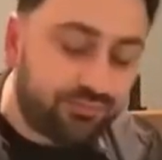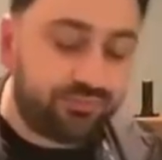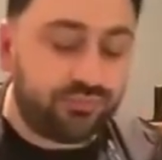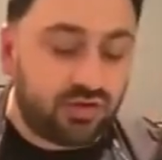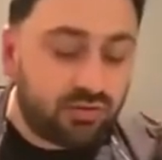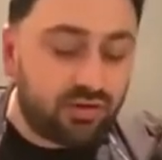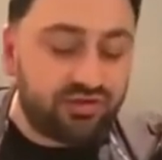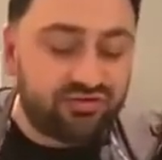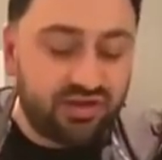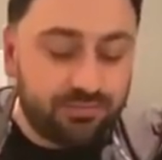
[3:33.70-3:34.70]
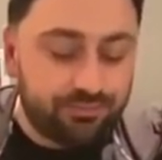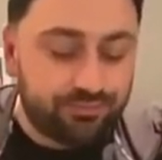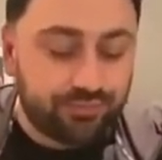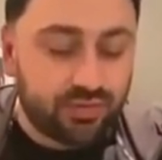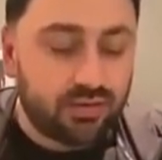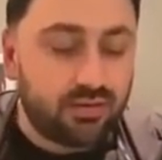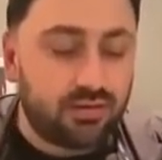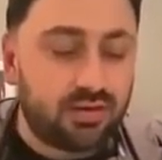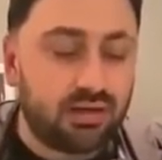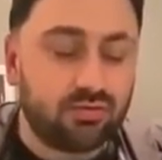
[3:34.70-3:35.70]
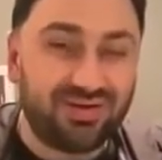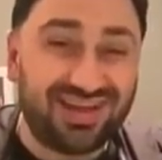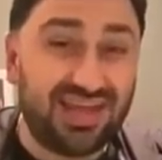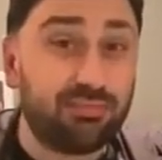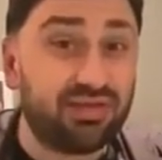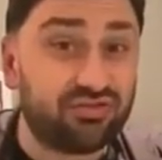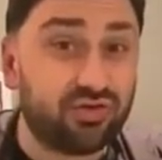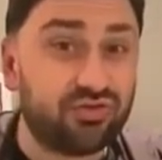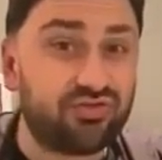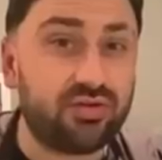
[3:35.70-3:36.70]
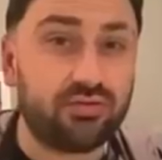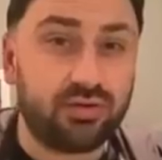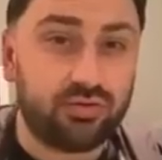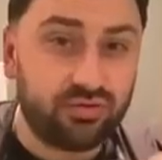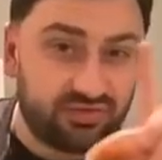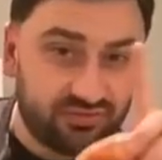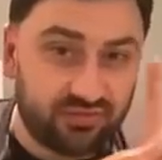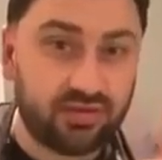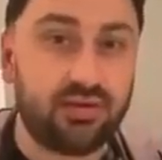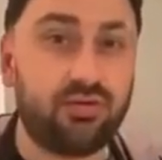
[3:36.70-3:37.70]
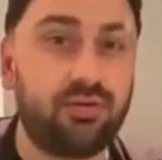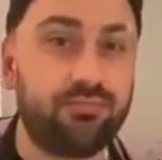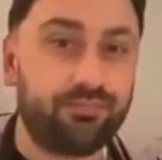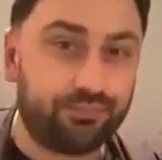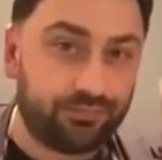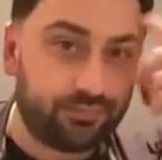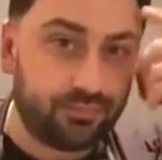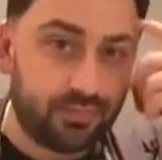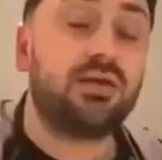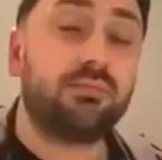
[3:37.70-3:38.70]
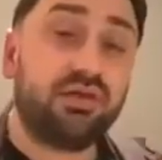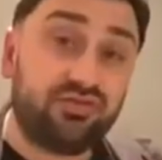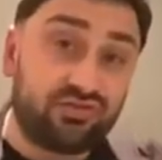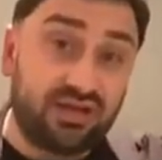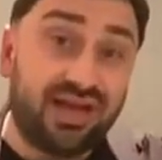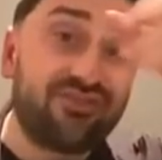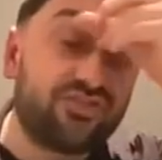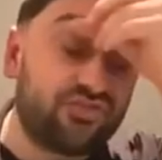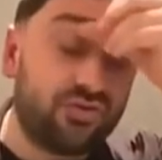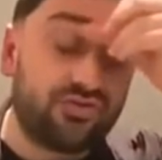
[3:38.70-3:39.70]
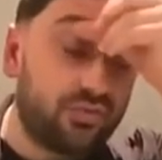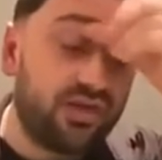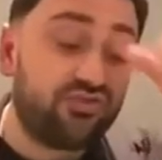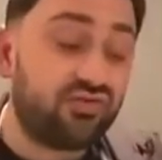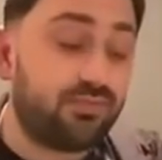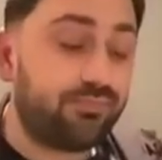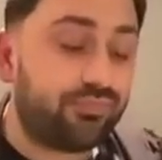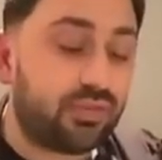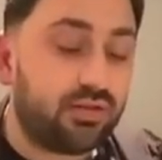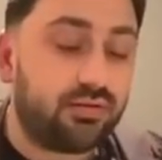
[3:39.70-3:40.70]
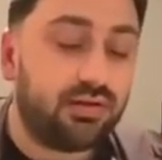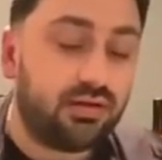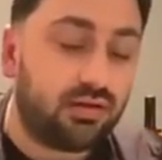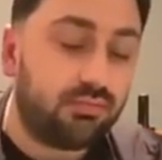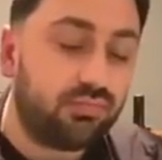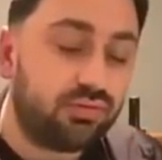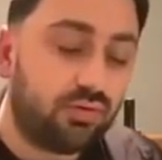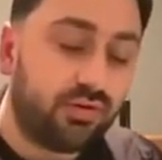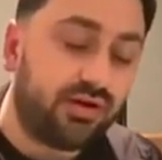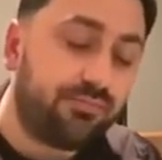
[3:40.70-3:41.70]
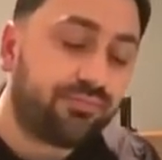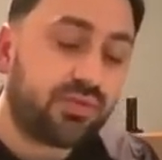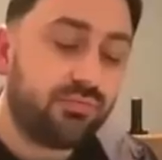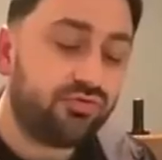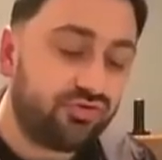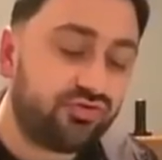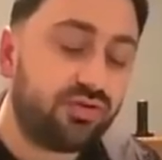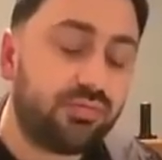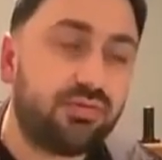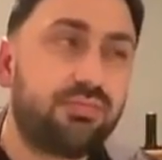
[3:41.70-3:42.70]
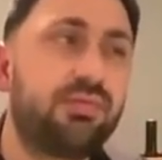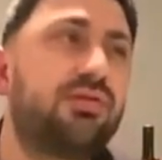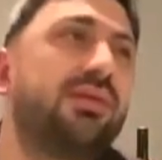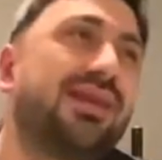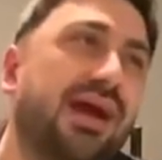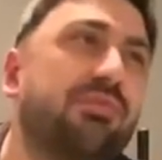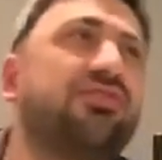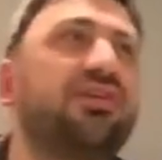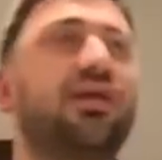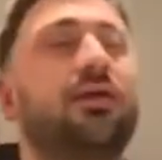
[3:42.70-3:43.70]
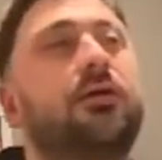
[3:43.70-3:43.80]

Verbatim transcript: now I'm going to say, I'm going to keep this sauce and I'm going to use it for later on. But to answer Sean's question, the humble dollar would usually be between, I would say,